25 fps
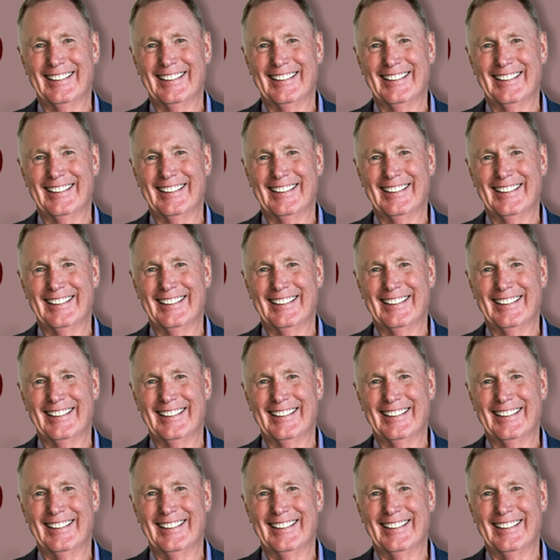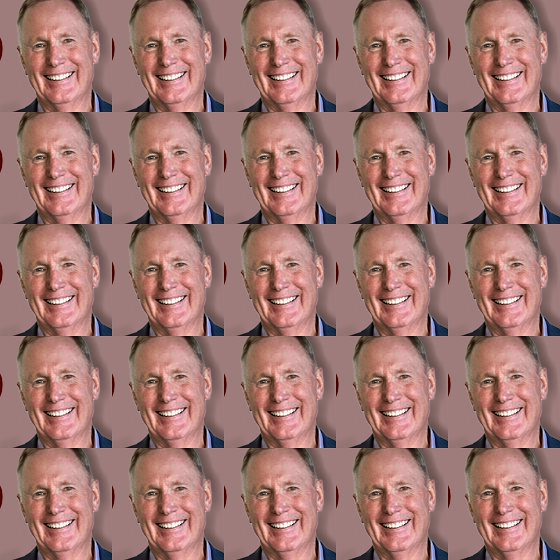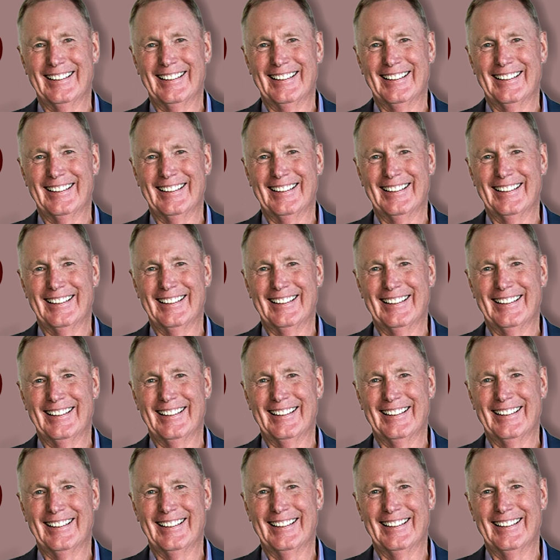No one is speaking in this clip.